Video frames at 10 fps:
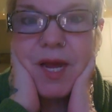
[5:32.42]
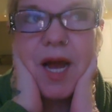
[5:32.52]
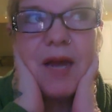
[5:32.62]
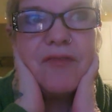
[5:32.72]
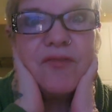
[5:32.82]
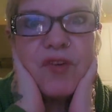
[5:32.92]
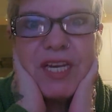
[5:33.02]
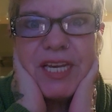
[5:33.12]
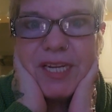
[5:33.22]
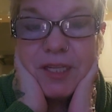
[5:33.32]
I
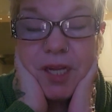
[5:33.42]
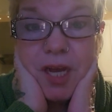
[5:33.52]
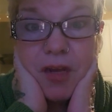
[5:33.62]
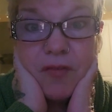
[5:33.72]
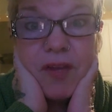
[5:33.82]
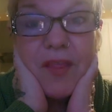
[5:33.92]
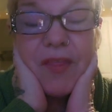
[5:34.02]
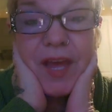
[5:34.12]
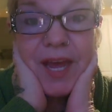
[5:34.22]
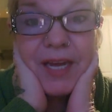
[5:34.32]
freaking love
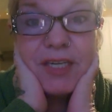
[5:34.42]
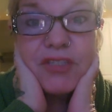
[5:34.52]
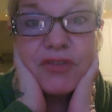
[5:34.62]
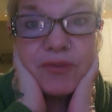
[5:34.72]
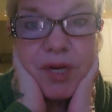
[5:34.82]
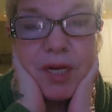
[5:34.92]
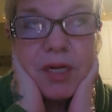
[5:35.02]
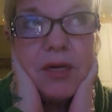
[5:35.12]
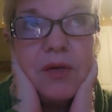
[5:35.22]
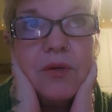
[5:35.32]
that
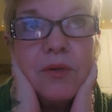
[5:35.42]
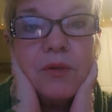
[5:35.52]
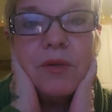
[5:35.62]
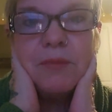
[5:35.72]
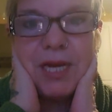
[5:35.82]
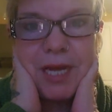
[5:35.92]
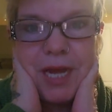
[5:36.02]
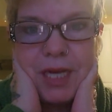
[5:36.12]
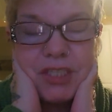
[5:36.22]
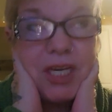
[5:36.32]
truck. Oh my
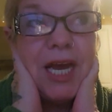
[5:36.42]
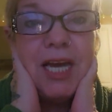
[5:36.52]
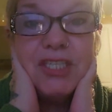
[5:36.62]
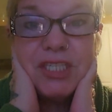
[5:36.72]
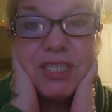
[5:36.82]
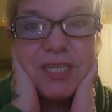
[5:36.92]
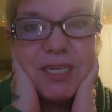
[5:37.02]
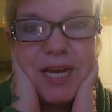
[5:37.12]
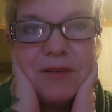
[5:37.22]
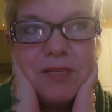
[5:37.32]
gosh. Just the
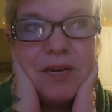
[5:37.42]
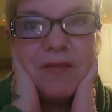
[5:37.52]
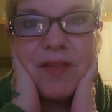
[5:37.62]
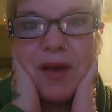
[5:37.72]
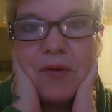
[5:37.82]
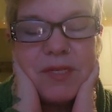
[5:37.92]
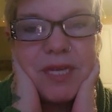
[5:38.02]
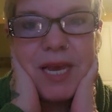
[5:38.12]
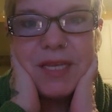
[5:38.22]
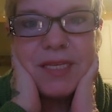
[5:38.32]
sound of
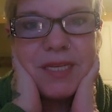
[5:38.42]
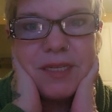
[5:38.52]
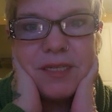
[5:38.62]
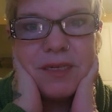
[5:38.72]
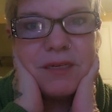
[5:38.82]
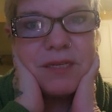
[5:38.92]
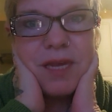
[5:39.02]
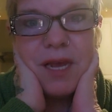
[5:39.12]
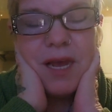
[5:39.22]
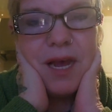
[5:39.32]
those 8
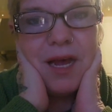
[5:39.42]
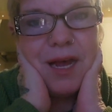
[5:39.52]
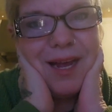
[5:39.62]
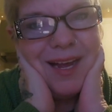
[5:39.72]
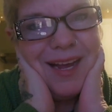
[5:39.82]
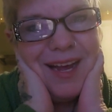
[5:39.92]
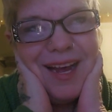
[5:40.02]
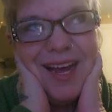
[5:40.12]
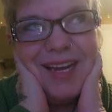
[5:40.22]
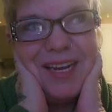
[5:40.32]
cylinders
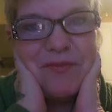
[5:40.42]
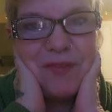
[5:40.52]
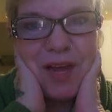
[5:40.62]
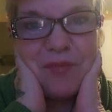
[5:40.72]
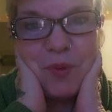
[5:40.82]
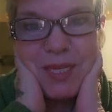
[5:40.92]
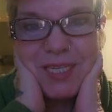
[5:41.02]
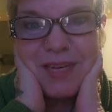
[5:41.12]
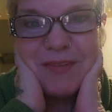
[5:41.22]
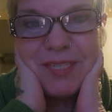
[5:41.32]
and at
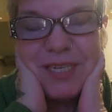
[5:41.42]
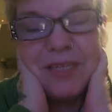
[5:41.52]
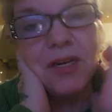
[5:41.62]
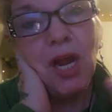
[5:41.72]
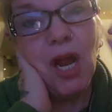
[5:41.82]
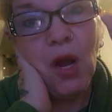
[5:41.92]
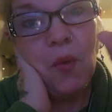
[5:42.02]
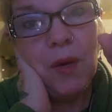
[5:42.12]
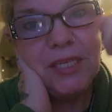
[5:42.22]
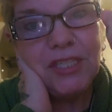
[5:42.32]
5.7 liter
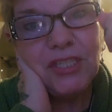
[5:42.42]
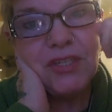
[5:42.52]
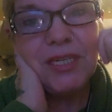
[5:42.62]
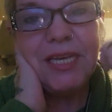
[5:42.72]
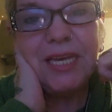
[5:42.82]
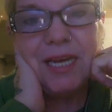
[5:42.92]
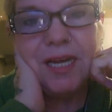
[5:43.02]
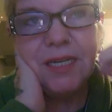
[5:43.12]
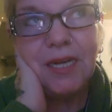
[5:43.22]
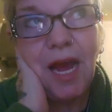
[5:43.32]
when you turn the key
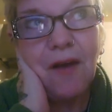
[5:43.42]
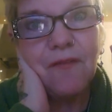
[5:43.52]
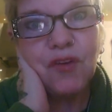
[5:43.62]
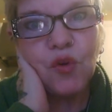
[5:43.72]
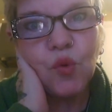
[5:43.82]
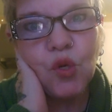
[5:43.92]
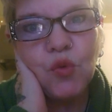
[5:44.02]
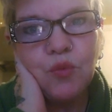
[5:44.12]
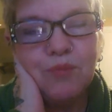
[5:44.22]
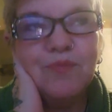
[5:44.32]
on,
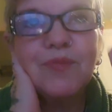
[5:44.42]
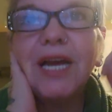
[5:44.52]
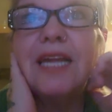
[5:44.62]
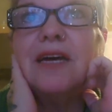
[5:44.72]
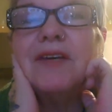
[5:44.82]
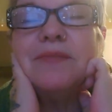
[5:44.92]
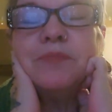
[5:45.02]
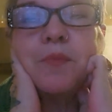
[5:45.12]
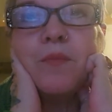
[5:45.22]
vroom. I love it.